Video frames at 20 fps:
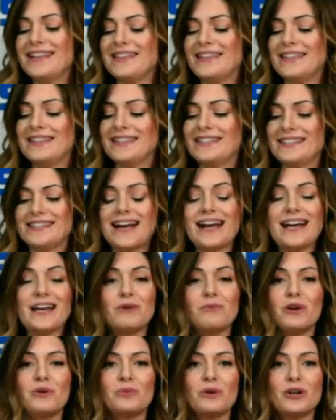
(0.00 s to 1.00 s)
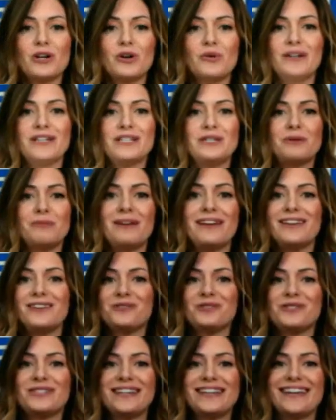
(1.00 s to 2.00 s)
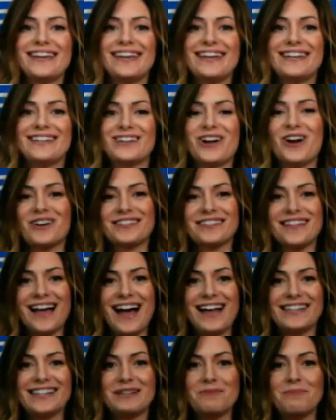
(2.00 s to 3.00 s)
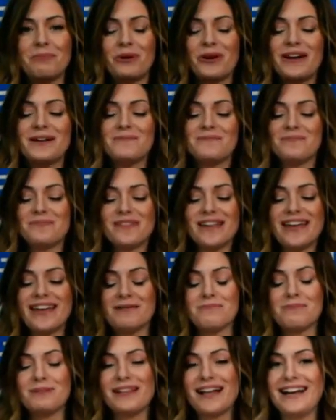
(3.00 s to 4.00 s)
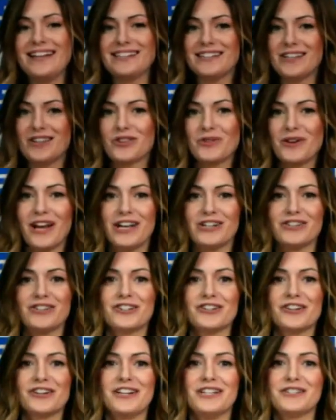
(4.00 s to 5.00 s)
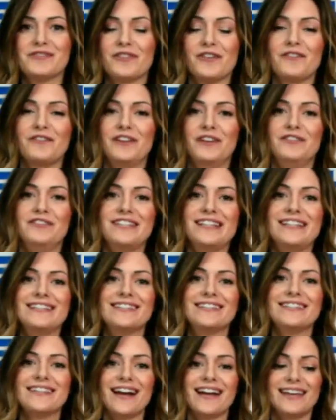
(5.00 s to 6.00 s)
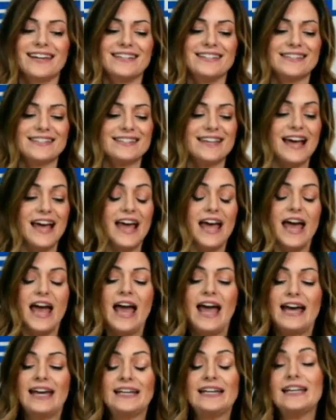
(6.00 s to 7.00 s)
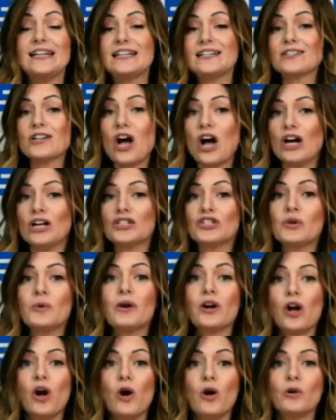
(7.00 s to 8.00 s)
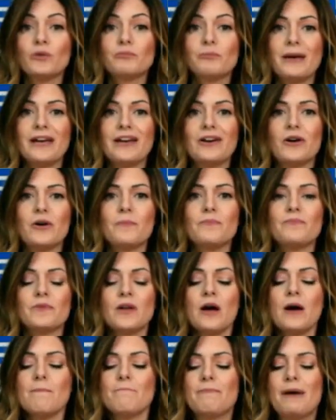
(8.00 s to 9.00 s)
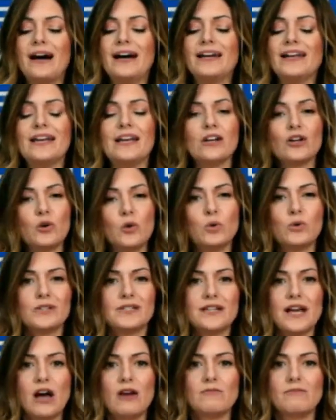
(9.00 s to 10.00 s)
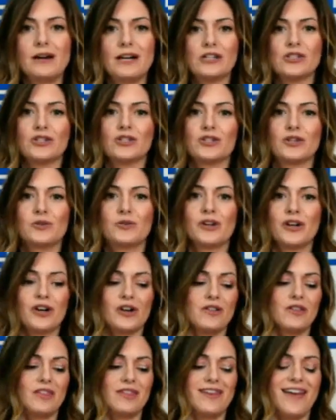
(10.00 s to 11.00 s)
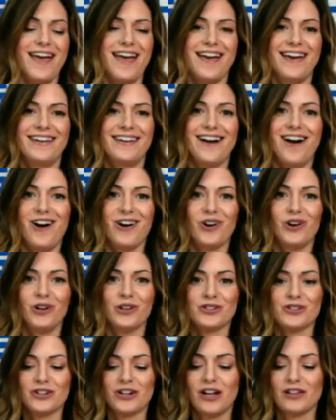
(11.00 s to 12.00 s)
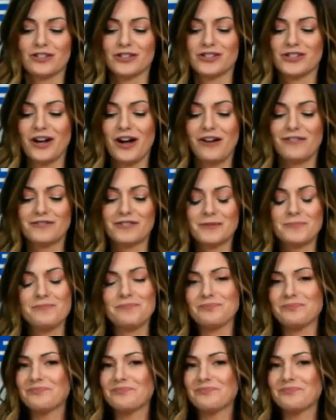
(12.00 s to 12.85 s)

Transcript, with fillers: Then the second one we're going to be using is our ElastiPrint. It applies at three hundred degrees for fifteen seconds. And it is also a cold peel, but it cools down much sooner than our Ultra Color Soft.